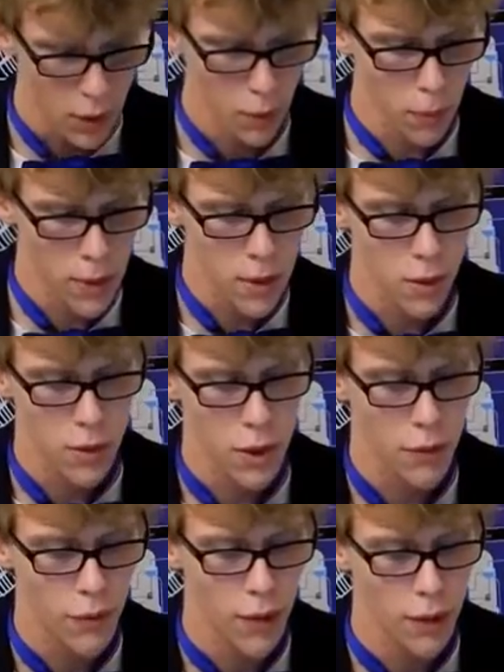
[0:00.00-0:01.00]
Through research, he
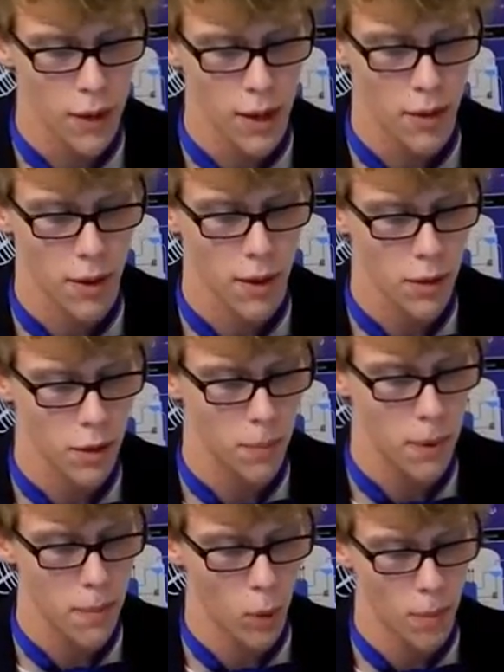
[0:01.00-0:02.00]
figured that things should
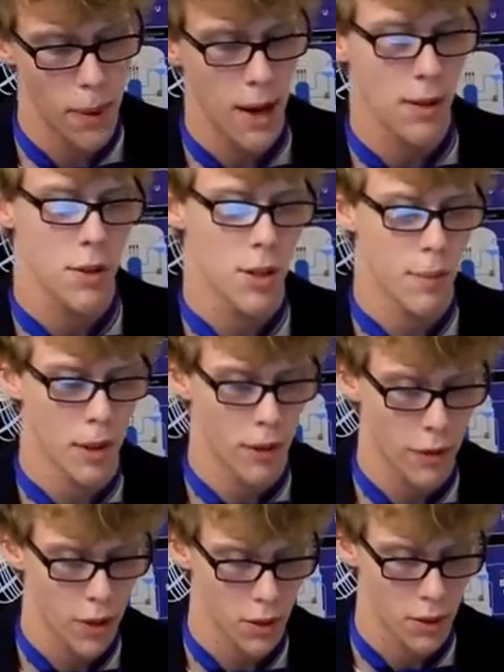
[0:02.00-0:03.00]
be more balanced among
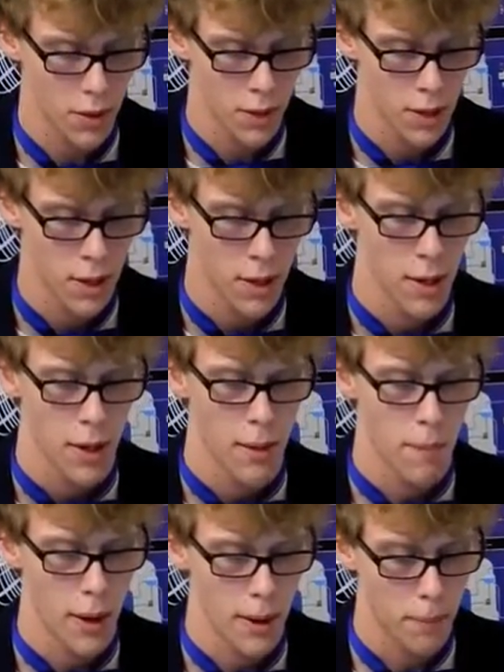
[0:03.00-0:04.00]
officials.
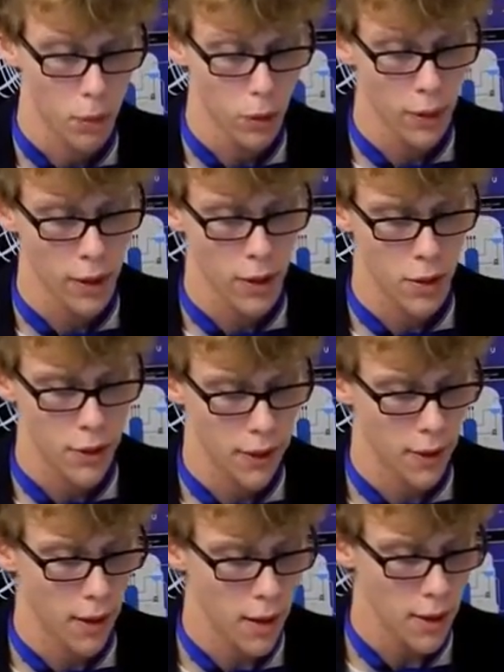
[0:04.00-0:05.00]
By improving on
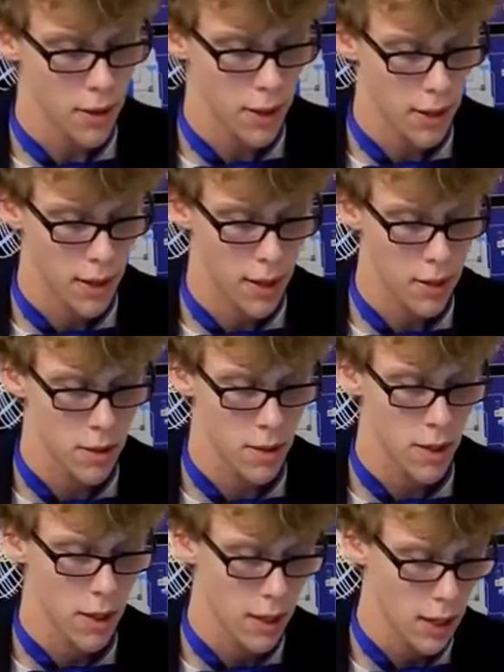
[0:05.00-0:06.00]
John Locke's ideas,
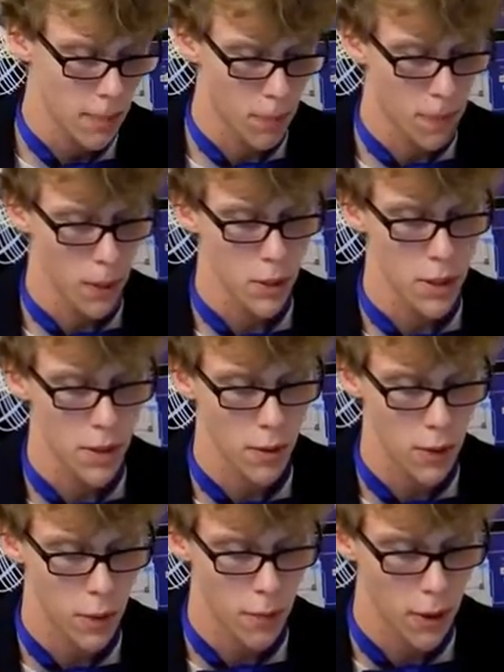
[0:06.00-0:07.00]
he proposed that there
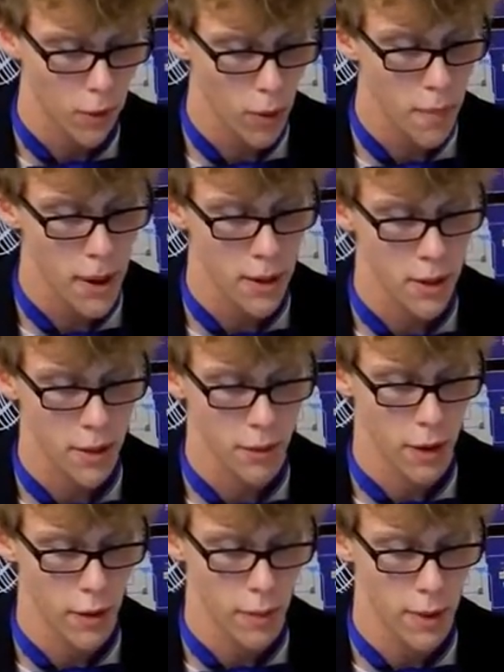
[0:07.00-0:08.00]
should be three branches of
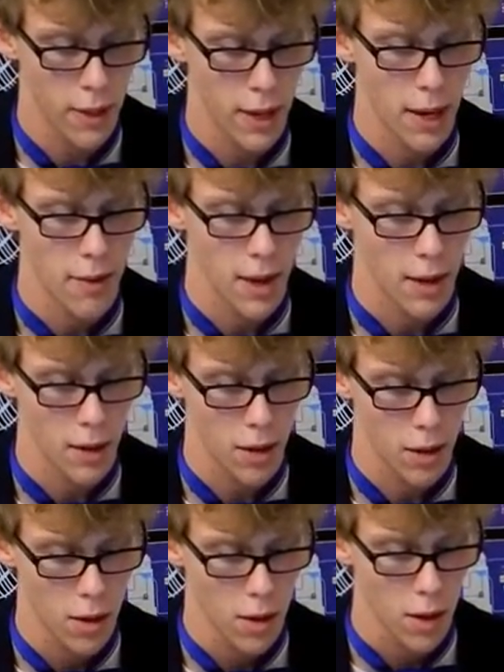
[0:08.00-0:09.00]
government, and that
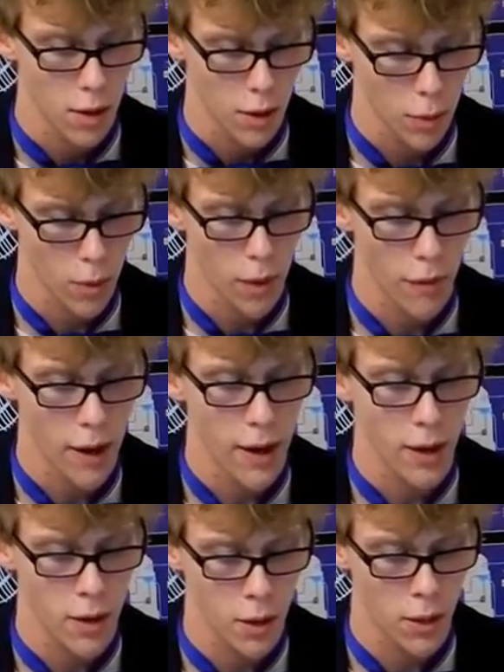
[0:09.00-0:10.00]
through
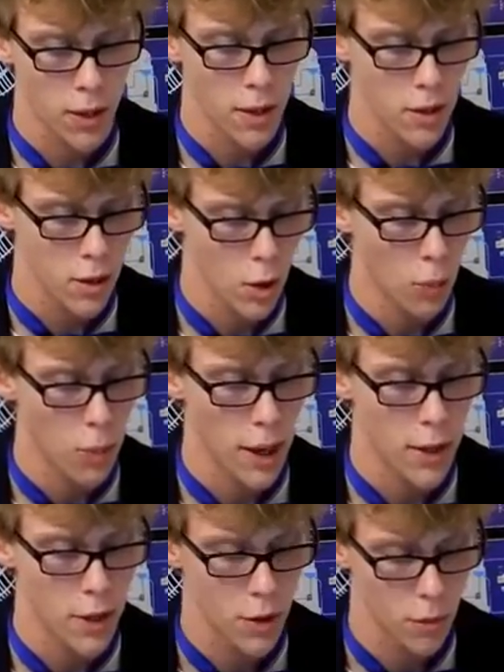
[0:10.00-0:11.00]
dividing duties, no
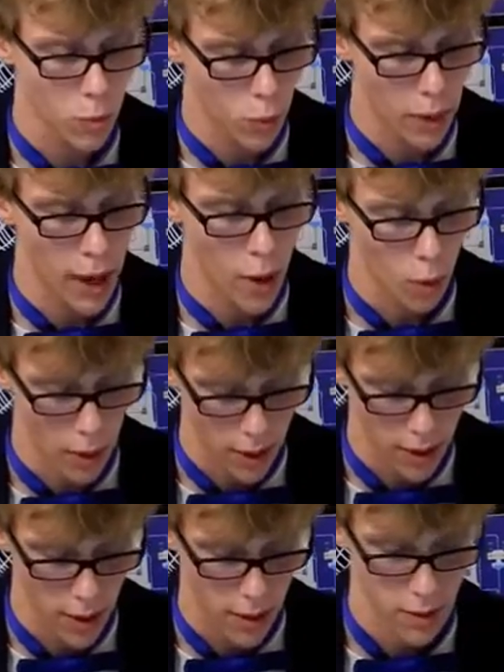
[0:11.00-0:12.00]
branch would outweigh
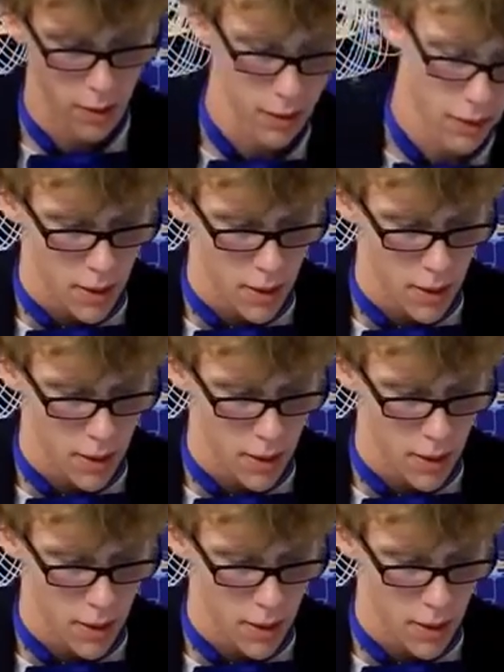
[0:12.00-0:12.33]
the other.